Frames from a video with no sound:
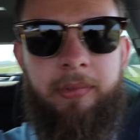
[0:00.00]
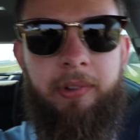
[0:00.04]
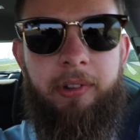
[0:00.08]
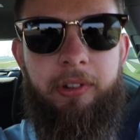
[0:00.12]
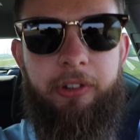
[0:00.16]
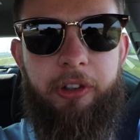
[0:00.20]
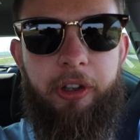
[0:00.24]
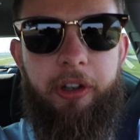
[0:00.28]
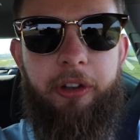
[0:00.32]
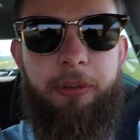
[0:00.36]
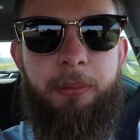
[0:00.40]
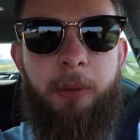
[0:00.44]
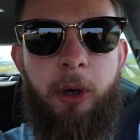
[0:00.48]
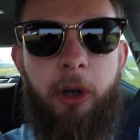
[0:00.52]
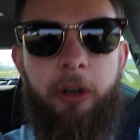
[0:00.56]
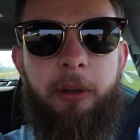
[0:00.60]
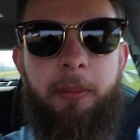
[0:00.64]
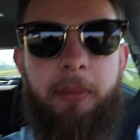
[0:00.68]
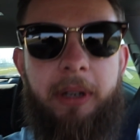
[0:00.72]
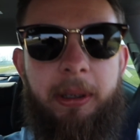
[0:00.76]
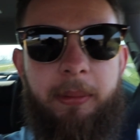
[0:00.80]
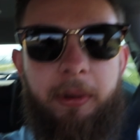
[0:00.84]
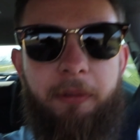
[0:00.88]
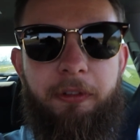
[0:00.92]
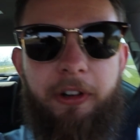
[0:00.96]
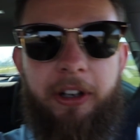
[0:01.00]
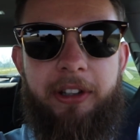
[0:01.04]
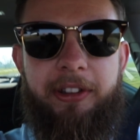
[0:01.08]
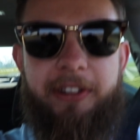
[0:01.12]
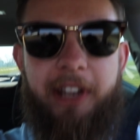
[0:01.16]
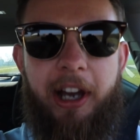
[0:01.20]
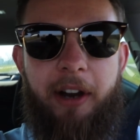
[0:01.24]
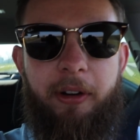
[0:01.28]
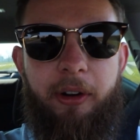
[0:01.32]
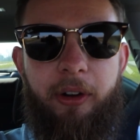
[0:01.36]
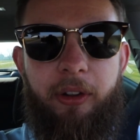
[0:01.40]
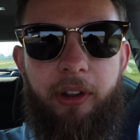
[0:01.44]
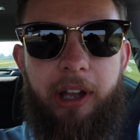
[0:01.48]
So this morning, me and my friend
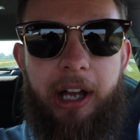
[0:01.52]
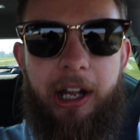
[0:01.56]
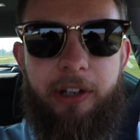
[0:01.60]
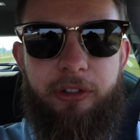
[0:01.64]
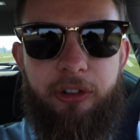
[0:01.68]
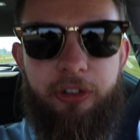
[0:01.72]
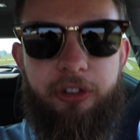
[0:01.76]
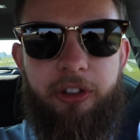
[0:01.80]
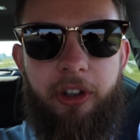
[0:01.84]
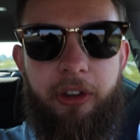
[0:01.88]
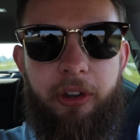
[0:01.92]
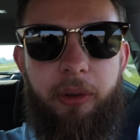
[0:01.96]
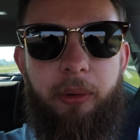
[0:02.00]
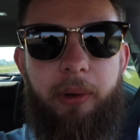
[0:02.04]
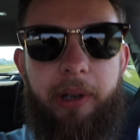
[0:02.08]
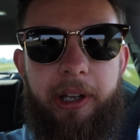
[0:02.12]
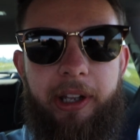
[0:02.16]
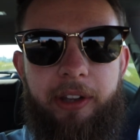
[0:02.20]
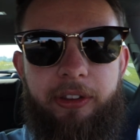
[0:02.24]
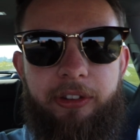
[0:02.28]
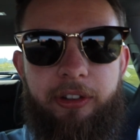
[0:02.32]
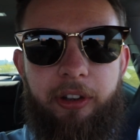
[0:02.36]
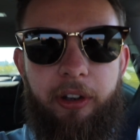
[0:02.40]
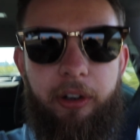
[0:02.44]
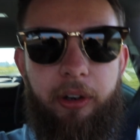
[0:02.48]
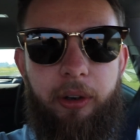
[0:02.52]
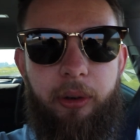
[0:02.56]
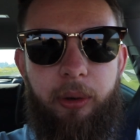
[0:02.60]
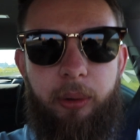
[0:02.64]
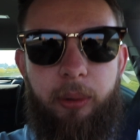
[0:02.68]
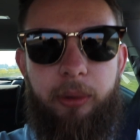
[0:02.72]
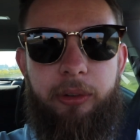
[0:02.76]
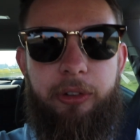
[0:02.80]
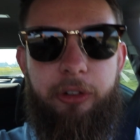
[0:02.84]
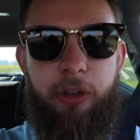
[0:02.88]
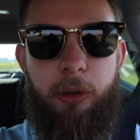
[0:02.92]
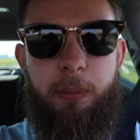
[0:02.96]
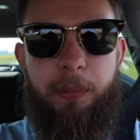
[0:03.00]
Daryl are just on the way to
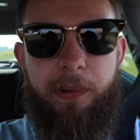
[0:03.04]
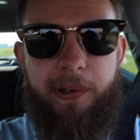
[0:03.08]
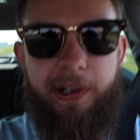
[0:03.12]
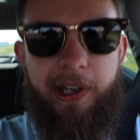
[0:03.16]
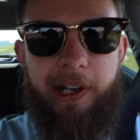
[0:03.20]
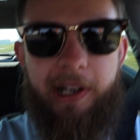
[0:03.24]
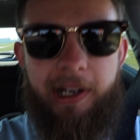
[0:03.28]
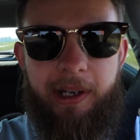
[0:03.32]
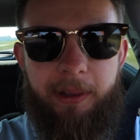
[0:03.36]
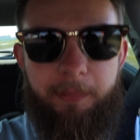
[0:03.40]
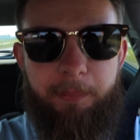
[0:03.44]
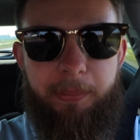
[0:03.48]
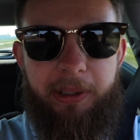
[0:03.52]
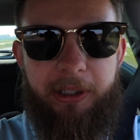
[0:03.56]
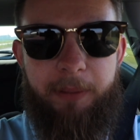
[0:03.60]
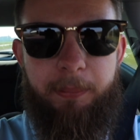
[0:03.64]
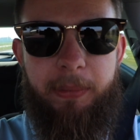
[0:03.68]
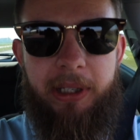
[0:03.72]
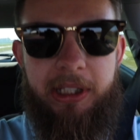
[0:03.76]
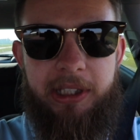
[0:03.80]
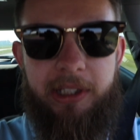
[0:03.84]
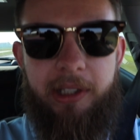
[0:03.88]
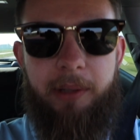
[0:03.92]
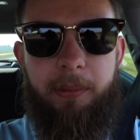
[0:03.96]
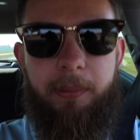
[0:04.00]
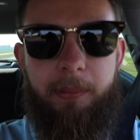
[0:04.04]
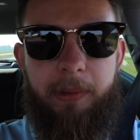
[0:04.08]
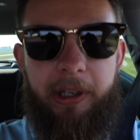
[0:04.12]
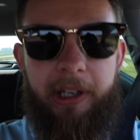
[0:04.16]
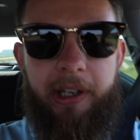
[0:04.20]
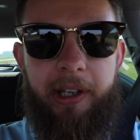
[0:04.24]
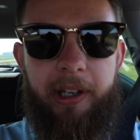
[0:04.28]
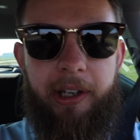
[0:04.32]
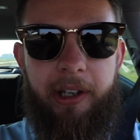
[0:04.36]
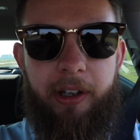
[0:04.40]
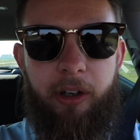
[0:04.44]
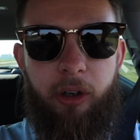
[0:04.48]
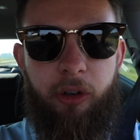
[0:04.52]
Supercar Big Meat,
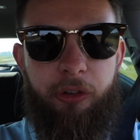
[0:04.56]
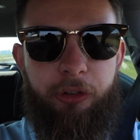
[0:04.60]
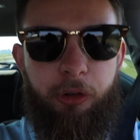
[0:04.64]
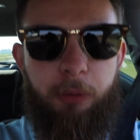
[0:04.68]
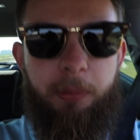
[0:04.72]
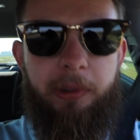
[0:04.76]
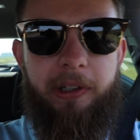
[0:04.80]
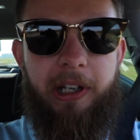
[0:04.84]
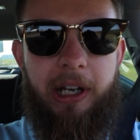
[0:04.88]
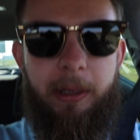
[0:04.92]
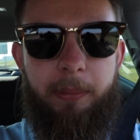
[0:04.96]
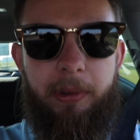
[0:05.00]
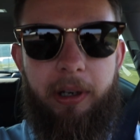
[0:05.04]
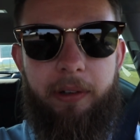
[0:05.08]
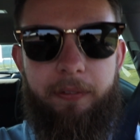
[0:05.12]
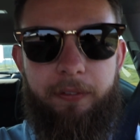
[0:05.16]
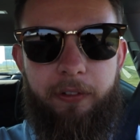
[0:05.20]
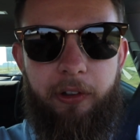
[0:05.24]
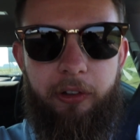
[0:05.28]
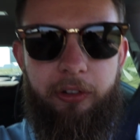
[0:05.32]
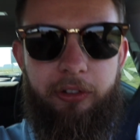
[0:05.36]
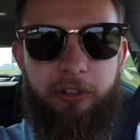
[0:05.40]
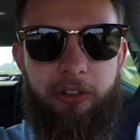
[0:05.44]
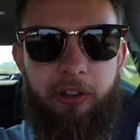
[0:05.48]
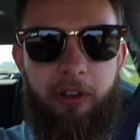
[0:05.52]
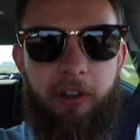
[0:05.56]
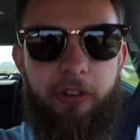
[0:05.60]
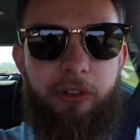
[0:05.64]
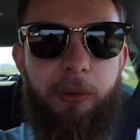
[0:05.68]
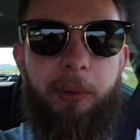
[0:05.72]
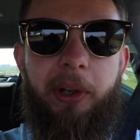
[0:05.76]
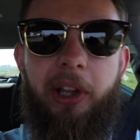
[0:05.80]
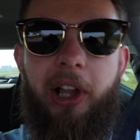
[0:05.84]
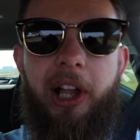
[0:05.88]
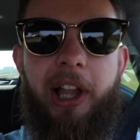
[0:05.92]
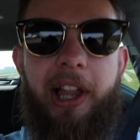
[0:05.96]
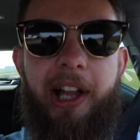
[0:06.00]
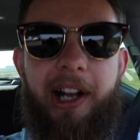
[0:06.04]
or Supercar Breakfast,
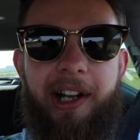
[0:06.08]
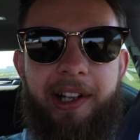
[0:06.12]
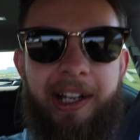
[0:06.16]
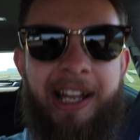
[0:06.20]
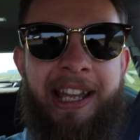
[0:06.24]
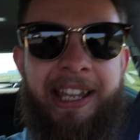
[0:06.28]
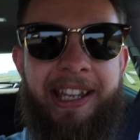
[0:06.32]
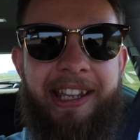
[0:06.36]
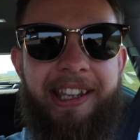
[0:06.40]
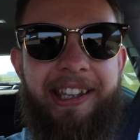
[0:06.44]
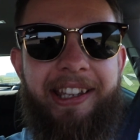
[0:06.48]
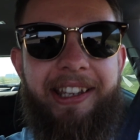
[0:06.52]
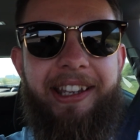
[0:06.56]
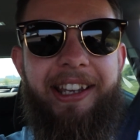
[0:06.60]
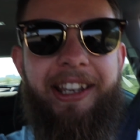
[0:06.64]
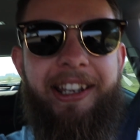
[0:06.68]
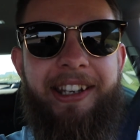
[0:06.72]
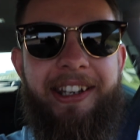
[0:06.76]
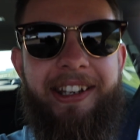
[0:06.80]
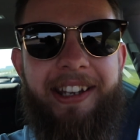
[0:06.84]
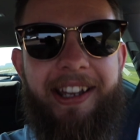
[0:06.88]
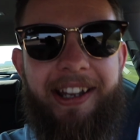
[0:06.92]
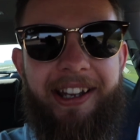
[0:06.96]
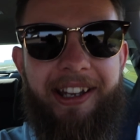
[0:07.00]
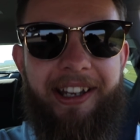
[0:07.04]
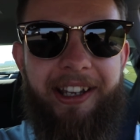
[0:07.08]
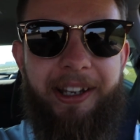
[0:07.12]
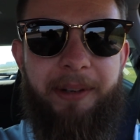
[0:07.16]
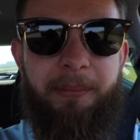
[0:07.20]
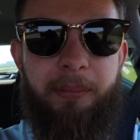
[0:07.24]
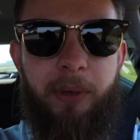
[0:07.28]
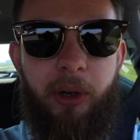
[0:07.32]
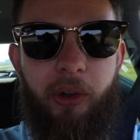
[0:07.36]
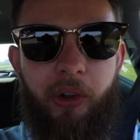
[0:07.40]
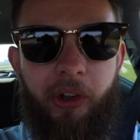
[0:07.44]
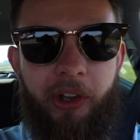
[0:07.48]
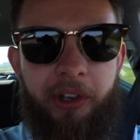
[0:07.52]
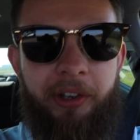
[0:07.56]
something like that, in
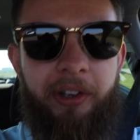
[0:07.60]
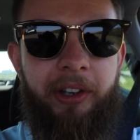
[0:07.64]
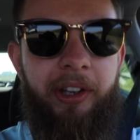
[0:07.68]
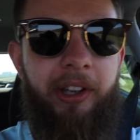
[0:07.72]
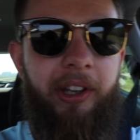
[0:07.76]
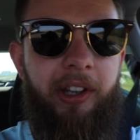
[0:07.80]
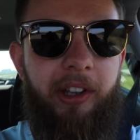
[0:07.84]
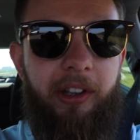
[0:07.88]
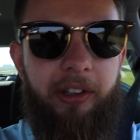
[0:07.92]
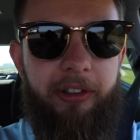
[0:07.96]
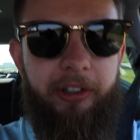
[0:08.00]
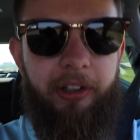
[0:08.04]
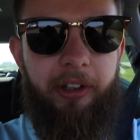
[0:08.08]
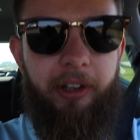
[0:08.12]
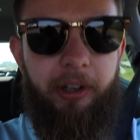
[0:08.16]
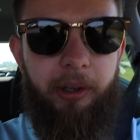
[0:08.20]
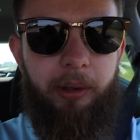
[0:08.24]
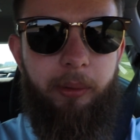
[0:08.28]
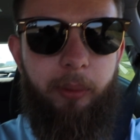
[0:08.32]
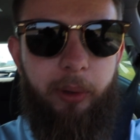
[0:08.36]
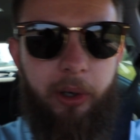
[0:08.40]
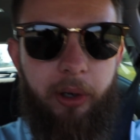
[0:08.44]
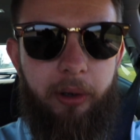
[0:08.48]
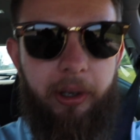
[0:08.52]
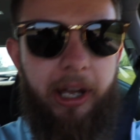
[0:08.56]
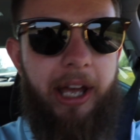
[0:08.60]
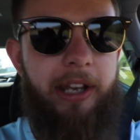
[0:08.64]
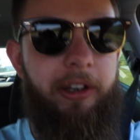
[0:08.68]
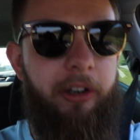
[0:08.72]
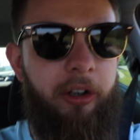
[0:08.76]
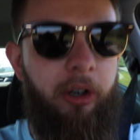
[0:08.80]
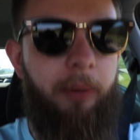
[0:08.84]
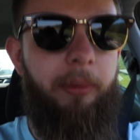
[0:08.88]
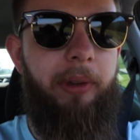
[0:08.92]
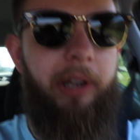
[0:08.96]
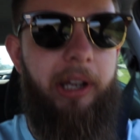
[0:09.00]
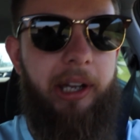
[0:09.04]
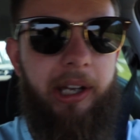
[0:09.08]
Malton. So we're heading
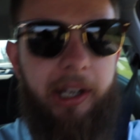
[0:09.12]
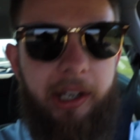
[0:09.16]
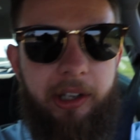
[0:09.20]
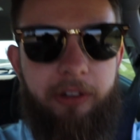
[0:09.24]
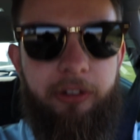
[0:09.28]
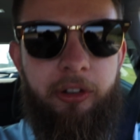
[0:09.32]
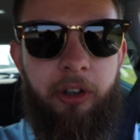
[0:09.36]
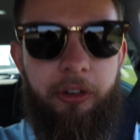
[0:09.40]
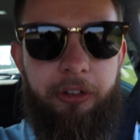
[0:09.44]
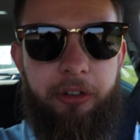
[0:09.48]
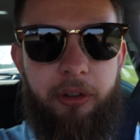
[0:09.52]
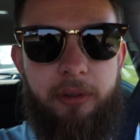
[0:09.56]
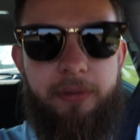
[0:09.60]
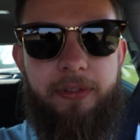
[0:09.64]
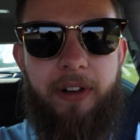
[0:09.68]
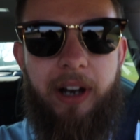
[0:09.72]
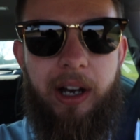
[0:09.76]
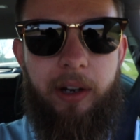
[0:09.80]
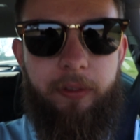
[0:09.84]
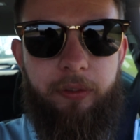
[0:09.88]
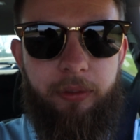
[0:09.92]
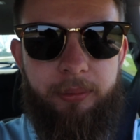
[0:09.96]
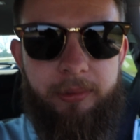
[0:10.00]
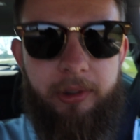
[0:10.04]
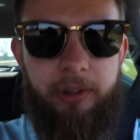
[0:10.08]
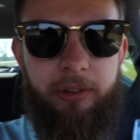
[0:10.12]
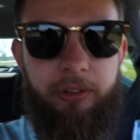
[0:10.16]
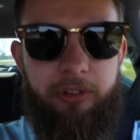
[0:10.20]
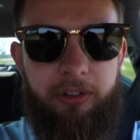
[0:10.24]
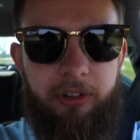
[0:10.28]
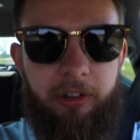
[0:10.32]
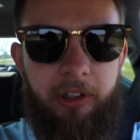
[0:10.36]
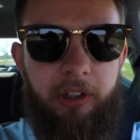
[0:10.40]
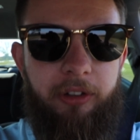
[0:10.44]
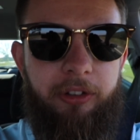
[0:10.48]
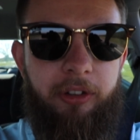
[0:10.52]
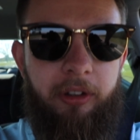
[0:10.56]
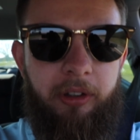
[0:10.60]
up there. It's not too far from us,
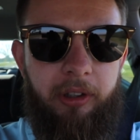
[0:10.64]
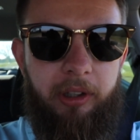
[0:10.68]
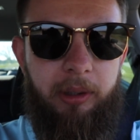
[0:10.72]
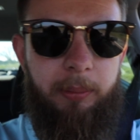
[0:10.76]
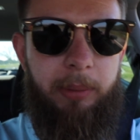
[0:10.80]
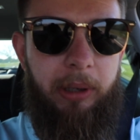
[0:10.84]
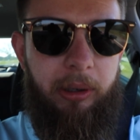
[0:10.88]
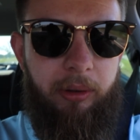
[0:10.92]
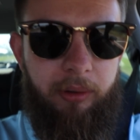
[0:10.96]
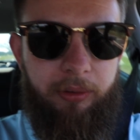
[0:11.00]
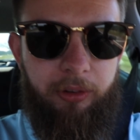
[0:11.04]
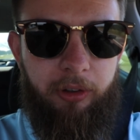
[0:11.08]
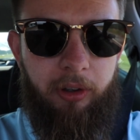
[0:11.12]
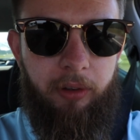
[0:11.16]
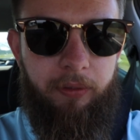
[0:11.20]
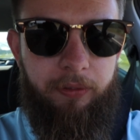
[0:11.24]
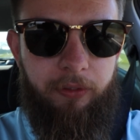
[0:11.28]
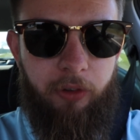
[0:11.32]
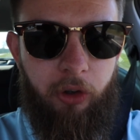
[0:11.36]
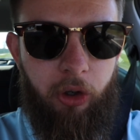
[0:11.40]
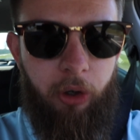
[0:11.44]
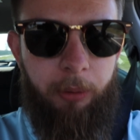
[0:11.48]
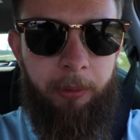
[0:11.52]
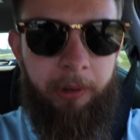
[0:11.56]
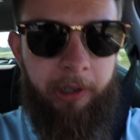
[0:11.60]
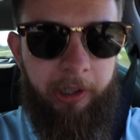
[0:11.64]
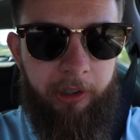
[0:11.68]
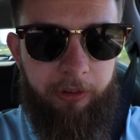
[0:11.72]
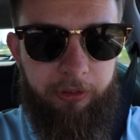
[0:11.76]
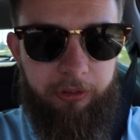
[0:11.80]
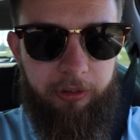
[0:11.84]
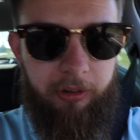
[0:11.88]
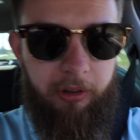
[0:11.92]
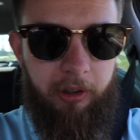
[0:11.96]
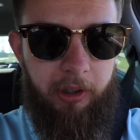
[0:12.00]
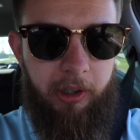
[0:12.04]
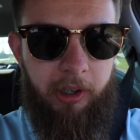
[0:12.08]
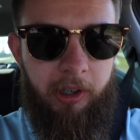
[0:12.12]
you know, it's only about sort of 40
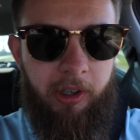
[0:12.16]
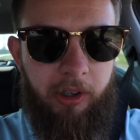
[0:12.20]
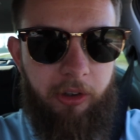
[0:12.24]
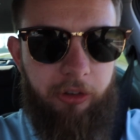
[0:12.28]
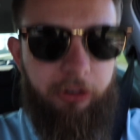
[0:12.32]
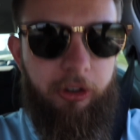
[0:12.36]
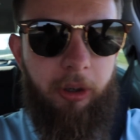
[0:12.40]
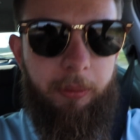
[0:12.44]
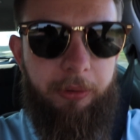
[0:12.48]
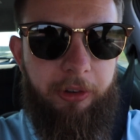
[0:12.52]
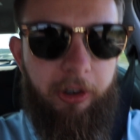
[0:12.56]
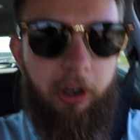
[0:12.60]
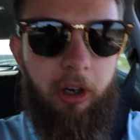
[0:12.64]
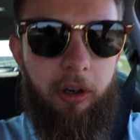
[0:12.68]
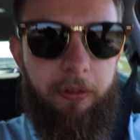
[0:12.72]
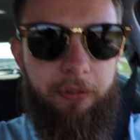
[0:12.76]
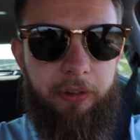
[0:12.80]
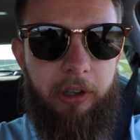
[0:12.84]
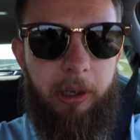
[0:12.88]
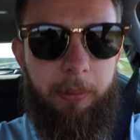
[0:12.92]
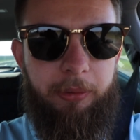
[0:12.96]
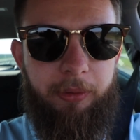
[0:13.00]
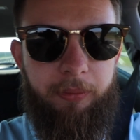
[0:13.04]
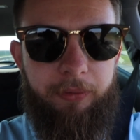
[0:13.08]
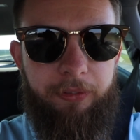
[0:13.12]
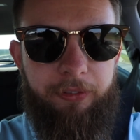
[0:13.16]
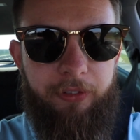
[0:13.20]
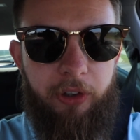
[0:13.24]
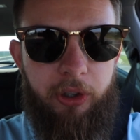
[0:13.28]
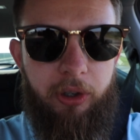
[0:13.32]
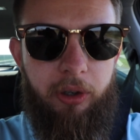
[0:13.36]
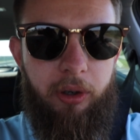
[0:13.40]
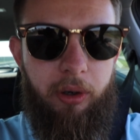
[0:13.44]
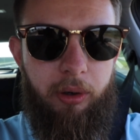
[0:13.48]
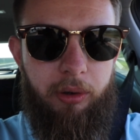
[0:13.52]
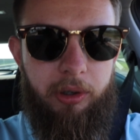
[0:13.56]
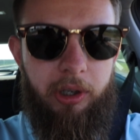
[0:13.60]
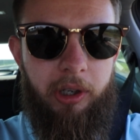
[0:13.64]
minutes. Stopped off, grabbed some
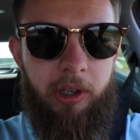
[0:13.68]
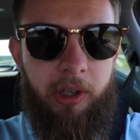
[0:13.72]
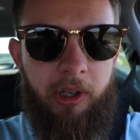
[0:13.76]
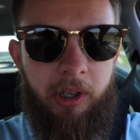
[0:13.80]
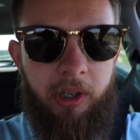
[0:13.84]
food.